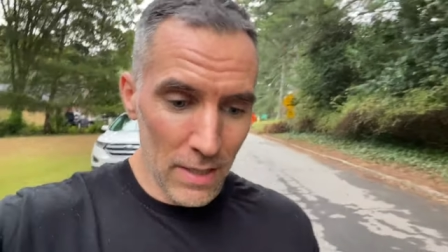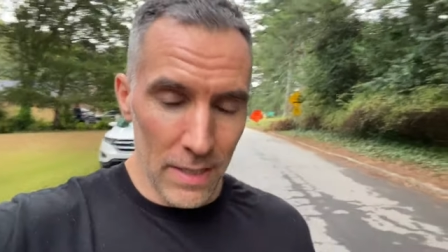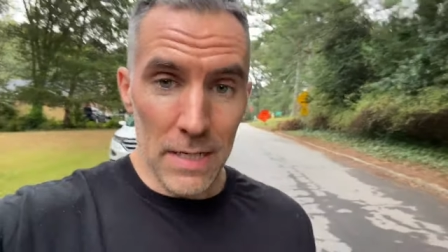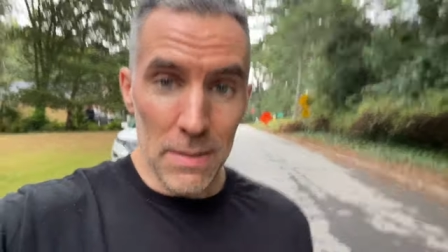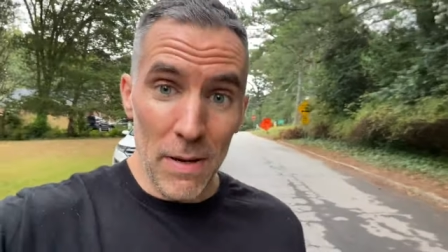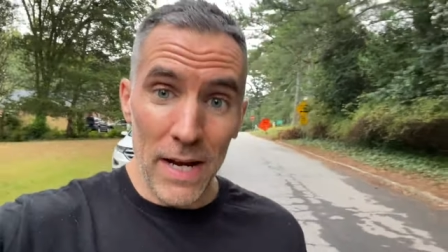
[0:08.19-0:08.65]

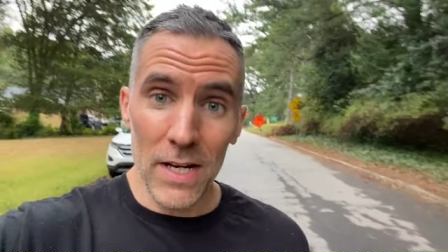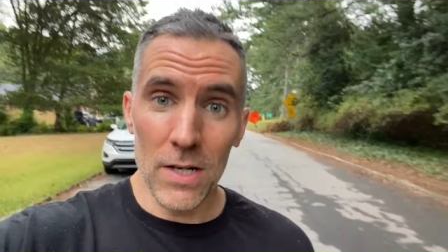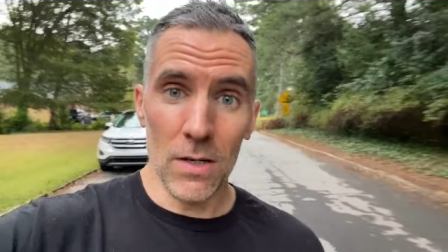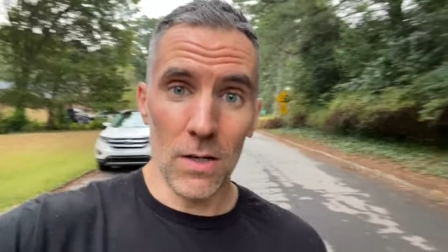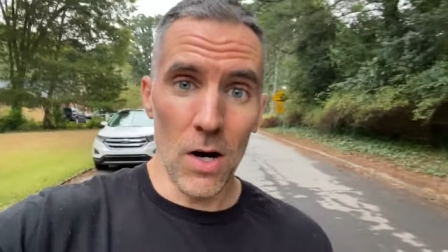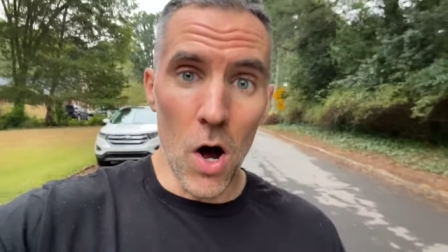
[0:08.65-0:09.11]
eBay
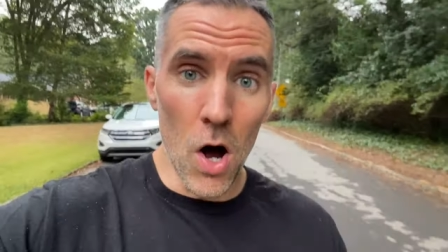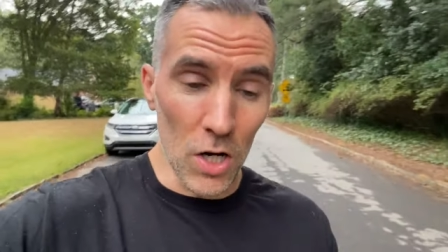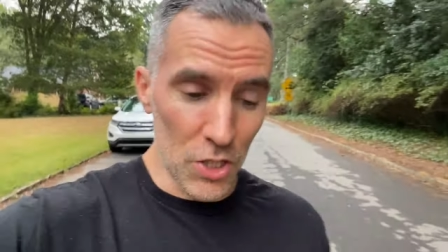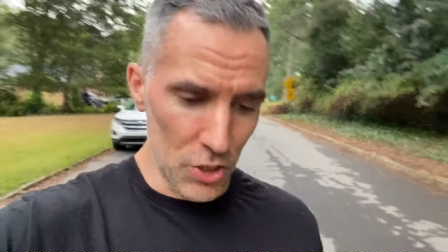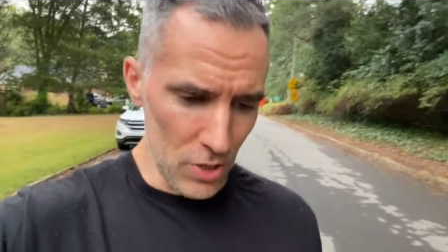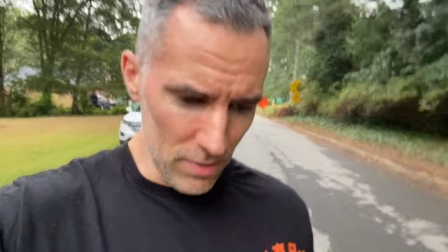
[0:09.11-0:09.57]

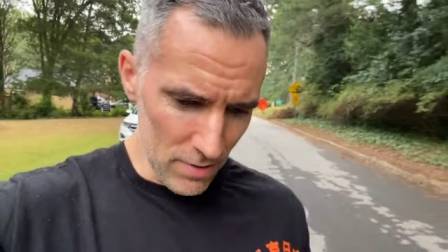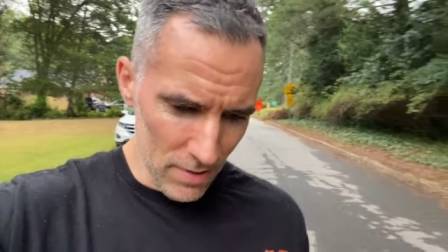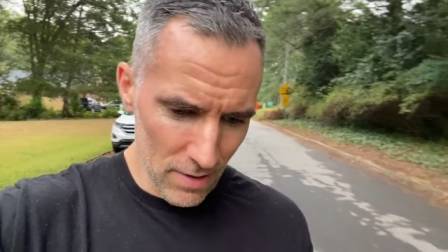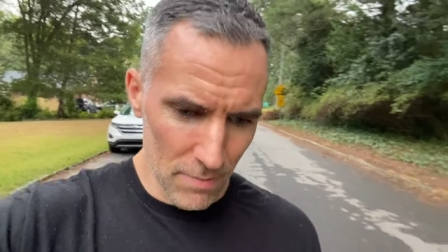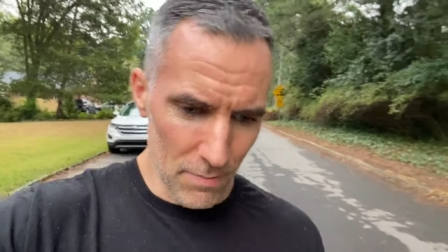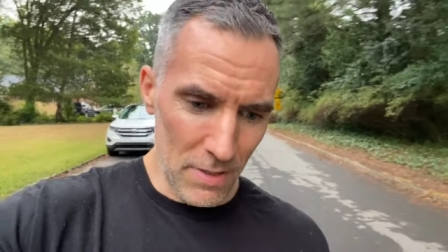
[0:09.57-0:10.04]

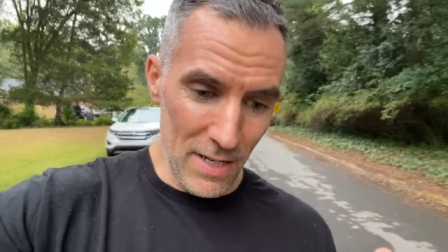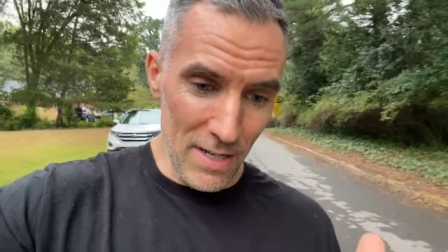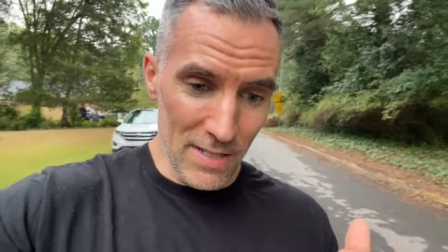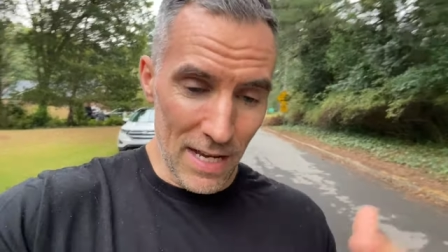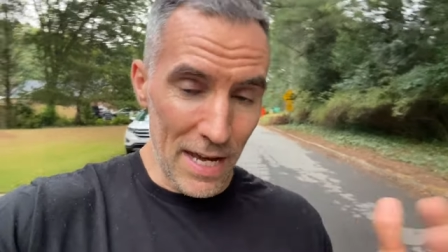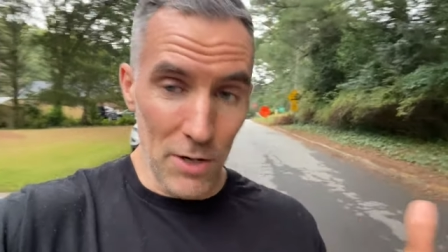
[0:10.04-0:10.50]
auctions
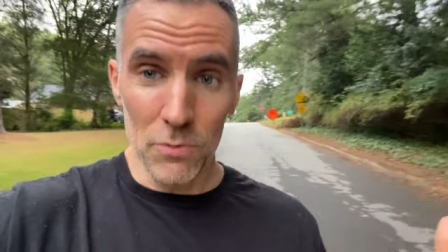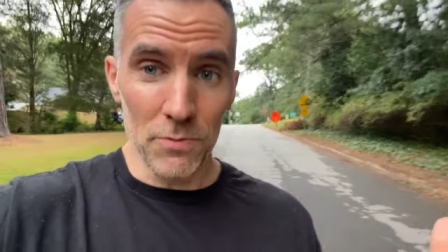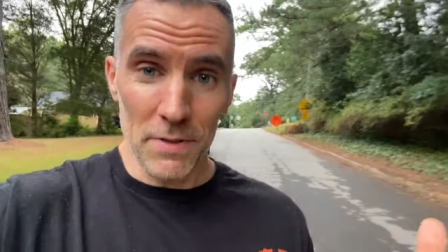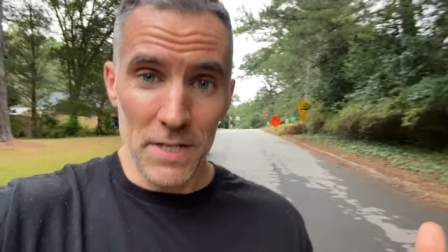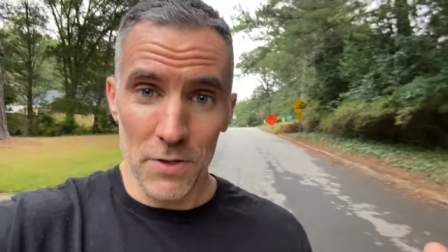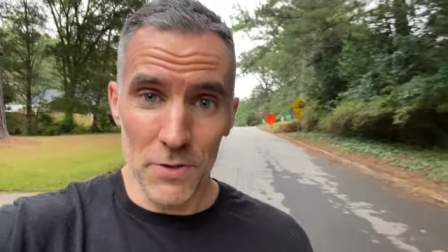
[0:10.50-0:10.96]
because I
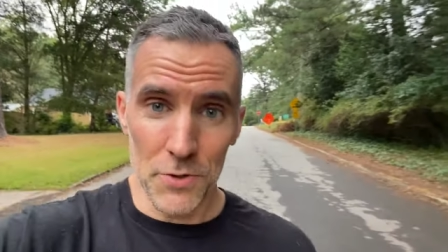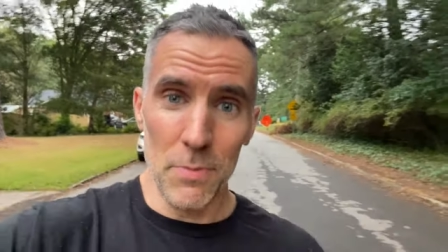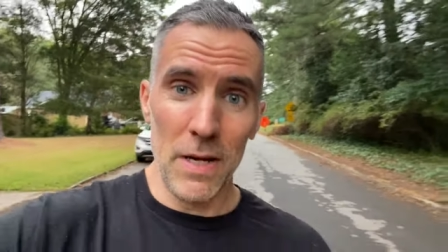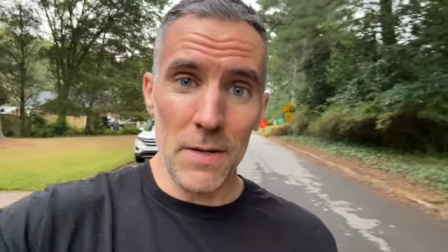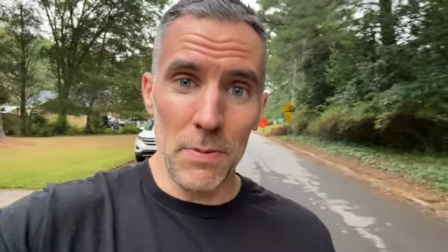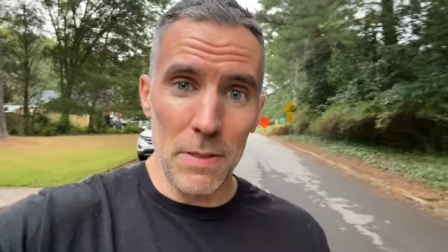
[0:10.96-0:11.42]
don't hear too
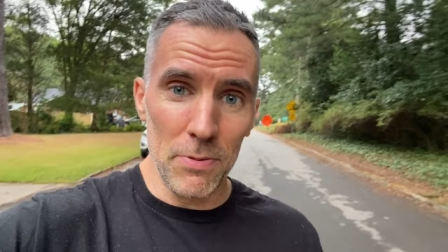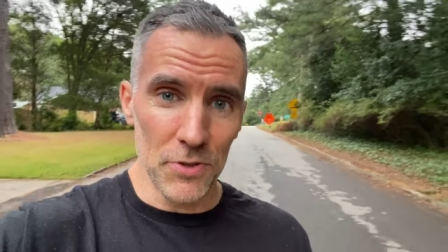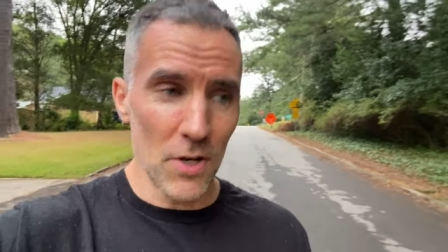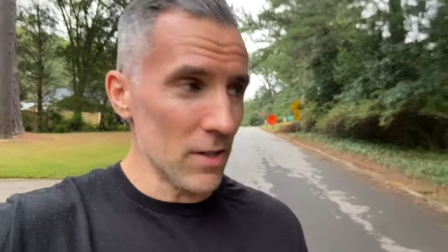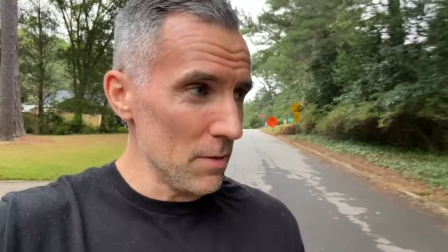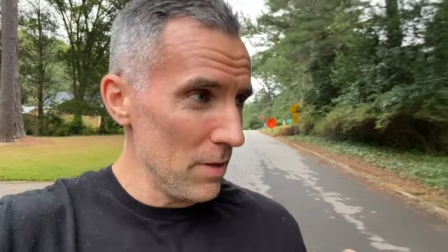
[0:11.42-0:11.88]
many people
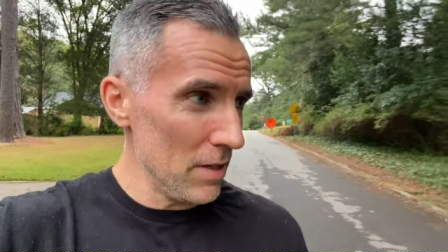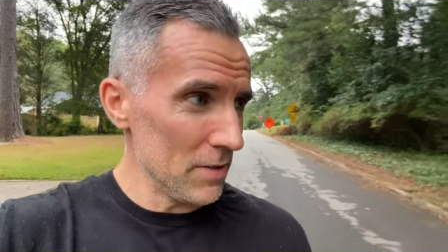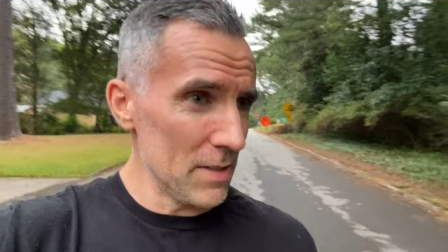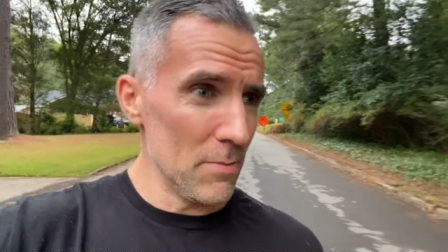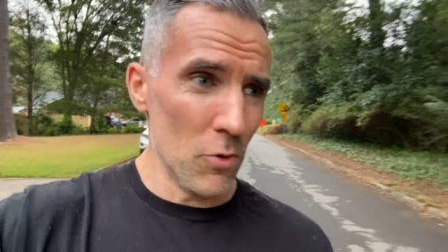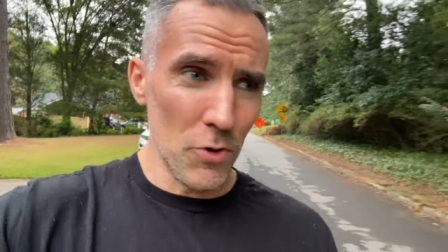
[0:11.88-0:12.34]
talk about
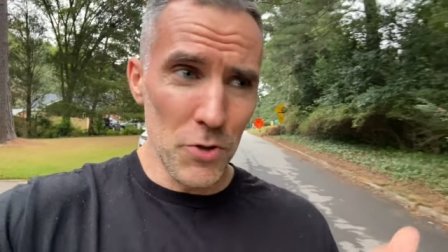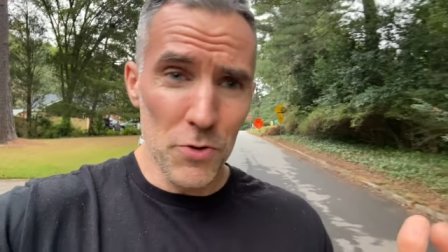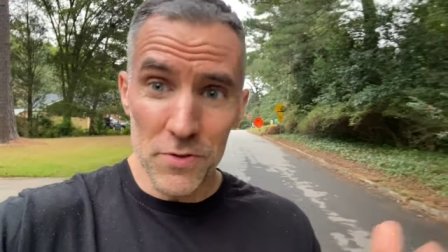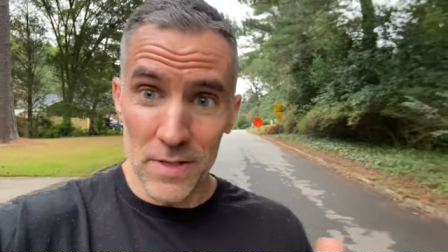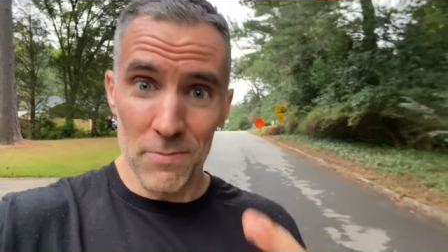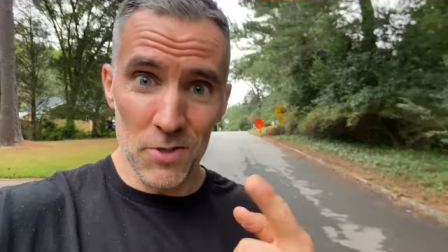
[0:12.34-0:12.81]
them or use them.